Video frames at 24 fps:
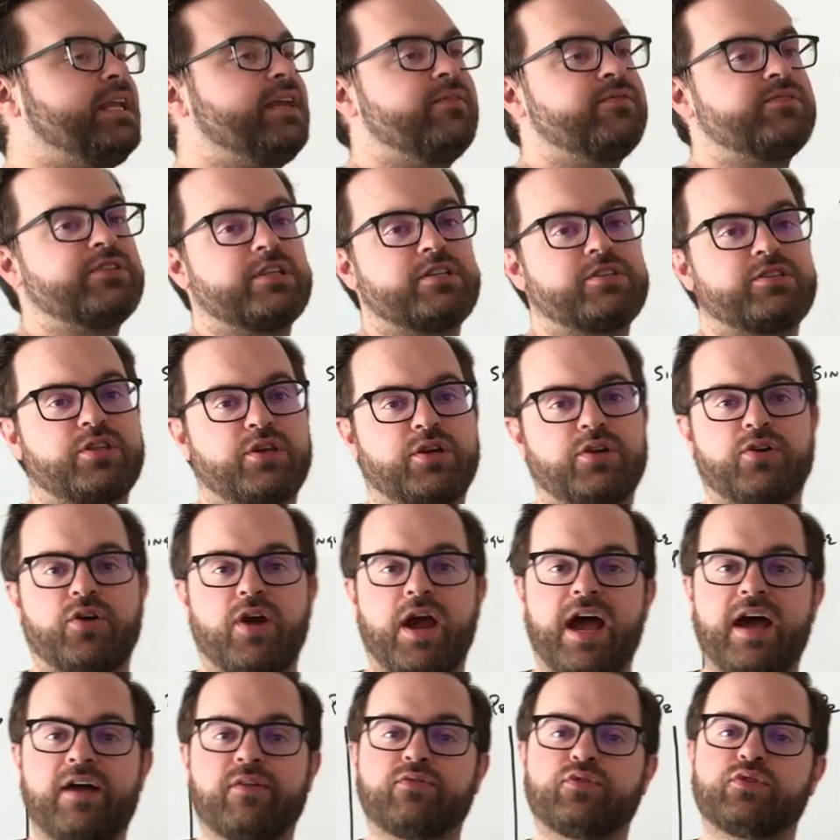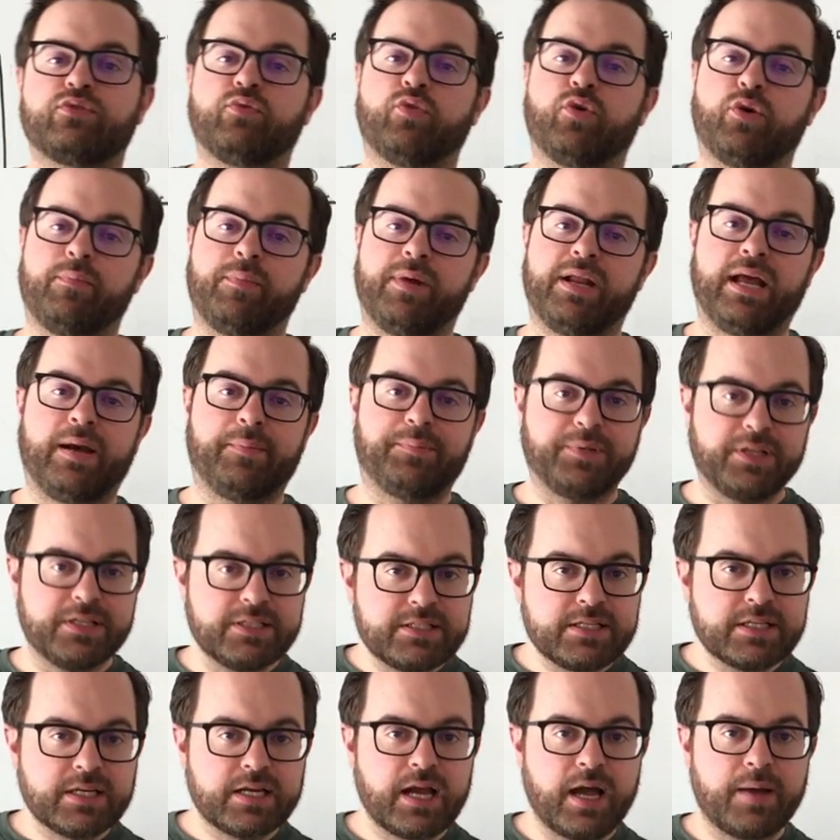gives us the graphs for
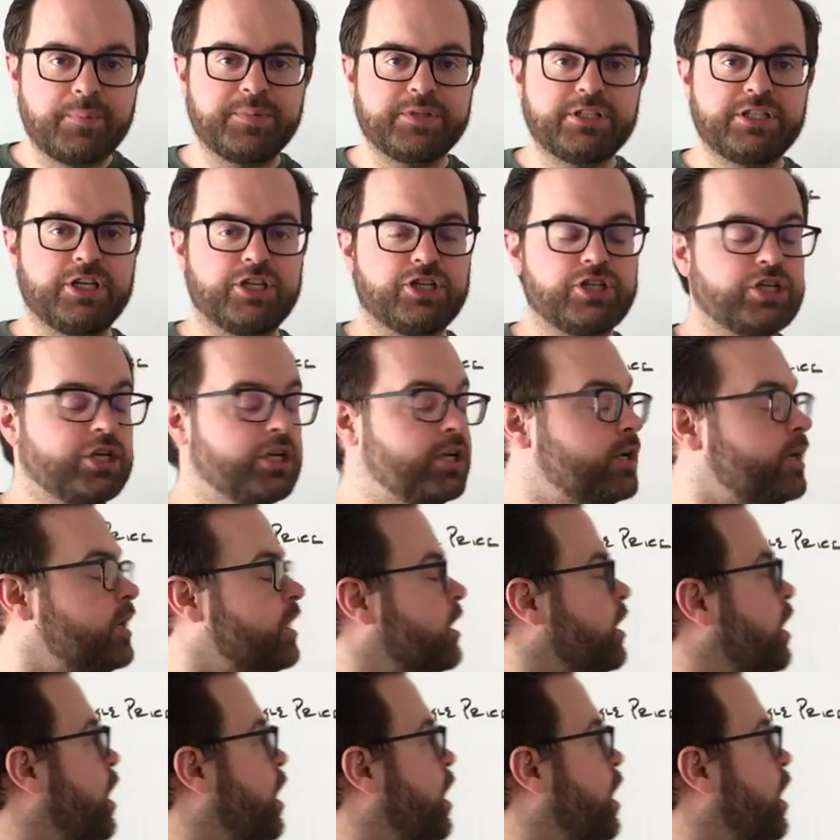monopolistic competition.